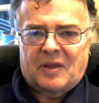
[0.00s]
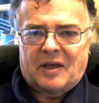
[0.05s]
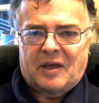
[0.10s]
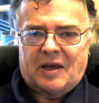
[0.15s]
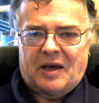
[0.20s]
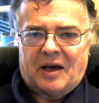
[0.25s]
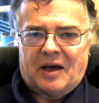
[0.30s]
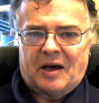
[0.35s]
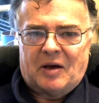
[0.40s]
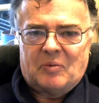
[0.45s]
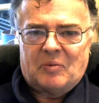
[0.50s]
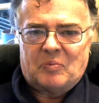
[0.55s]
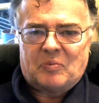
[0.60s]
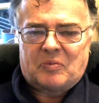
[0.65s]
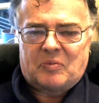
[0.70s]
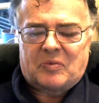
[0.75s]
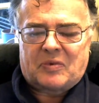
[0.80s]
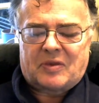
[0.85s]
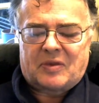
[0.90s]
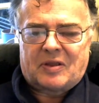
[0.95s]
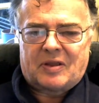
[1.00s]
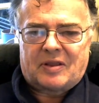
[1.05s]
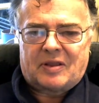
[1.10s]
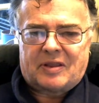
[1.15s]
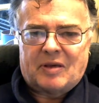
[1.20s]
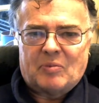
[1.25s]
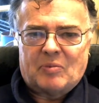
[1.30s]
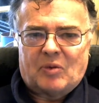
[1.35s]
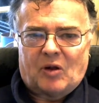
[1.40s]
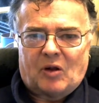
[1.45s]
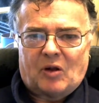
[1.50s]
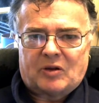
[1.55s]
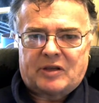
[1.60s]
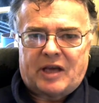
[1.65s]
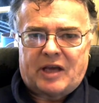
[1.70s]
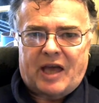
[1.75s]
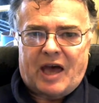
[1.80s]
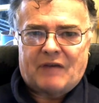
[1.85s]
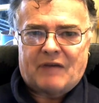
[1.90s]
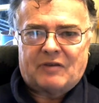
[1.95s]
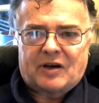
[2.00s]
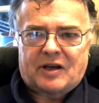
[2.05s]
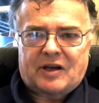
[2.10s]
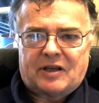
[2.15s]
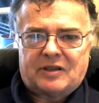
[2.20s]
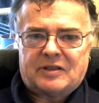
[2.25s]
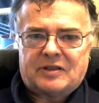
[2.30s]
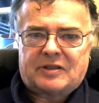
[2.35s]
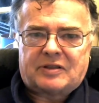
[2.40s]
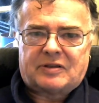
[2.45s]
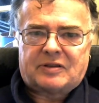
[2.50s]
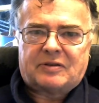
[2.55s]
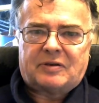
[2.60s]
Thimble Holiday Havoc, and,